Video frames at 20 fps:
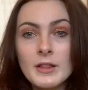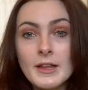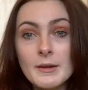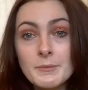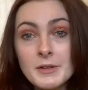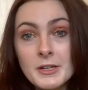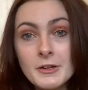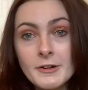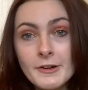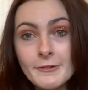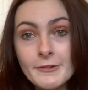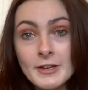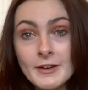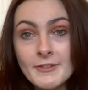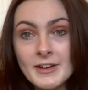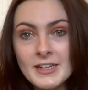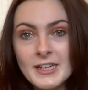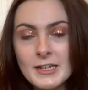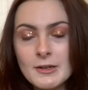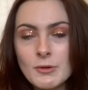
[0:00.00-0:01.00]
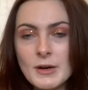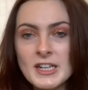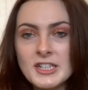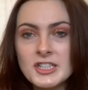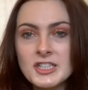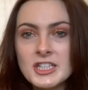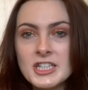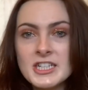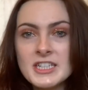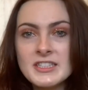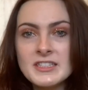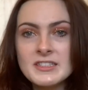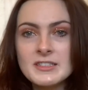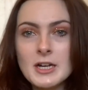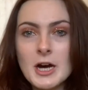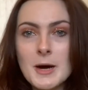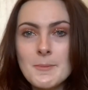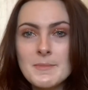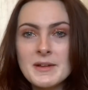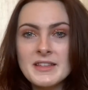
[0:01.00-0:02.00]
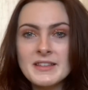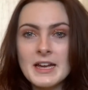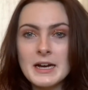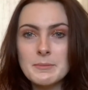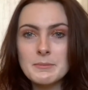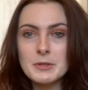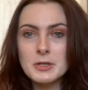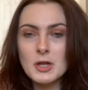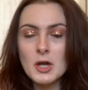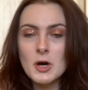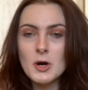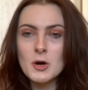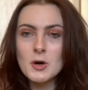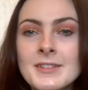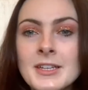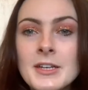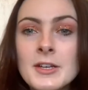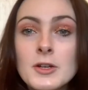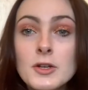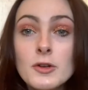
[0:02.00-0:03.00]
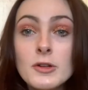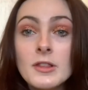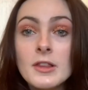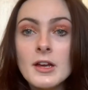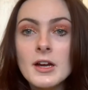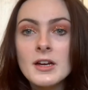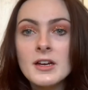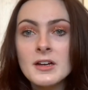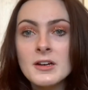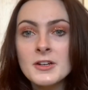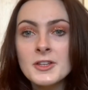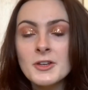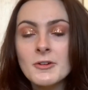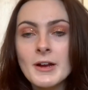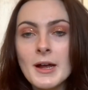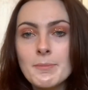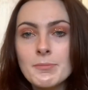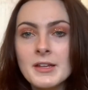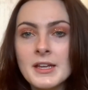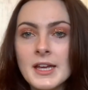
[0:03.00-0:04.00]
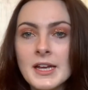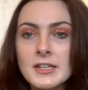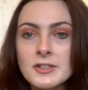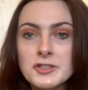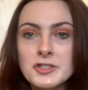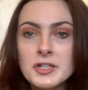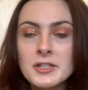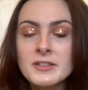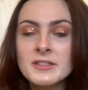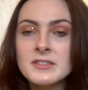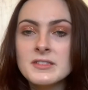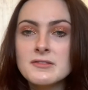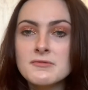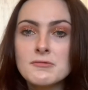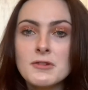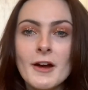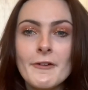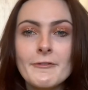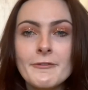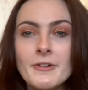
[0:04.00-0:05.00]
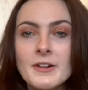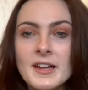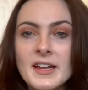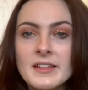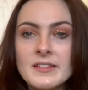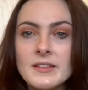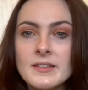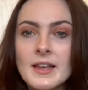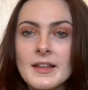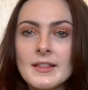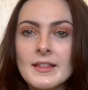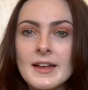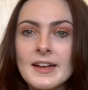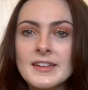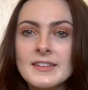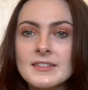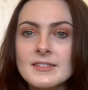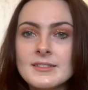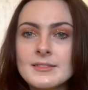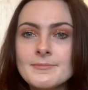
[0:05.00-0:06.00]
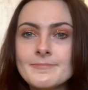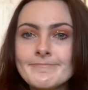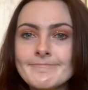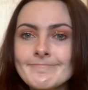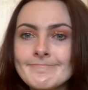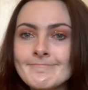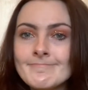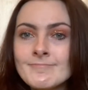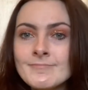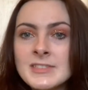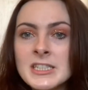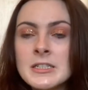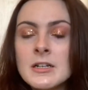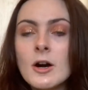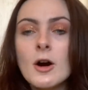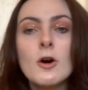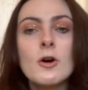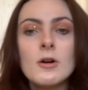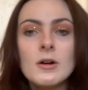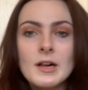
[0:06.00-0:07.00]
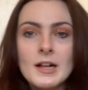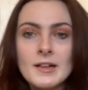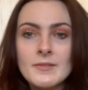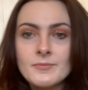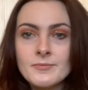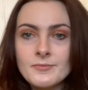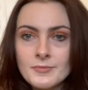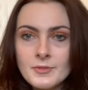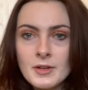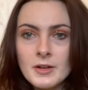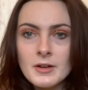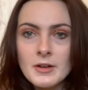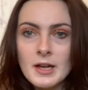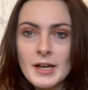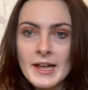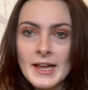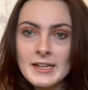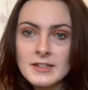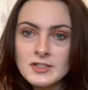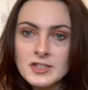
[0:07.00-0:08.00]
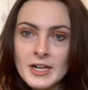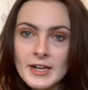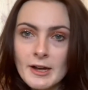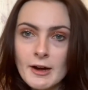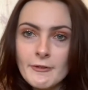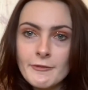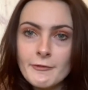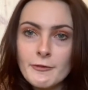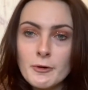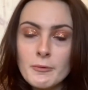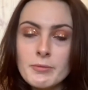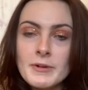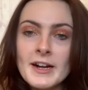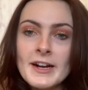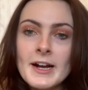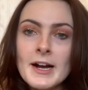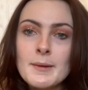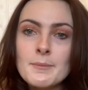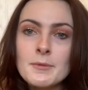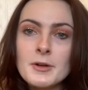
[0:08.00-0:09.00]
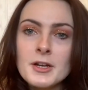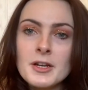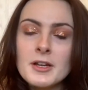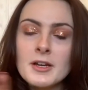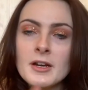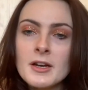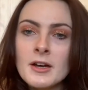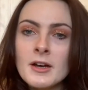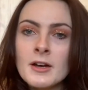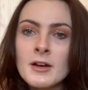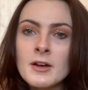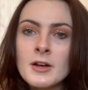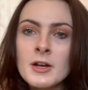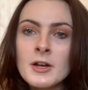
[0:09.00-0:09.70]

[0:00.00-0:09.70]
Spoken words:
Let me know if you have any questions, comment down below. Good luck on your applications. Do not forget the deadlines. Oh, and again, check out Fulbright. I'm gonna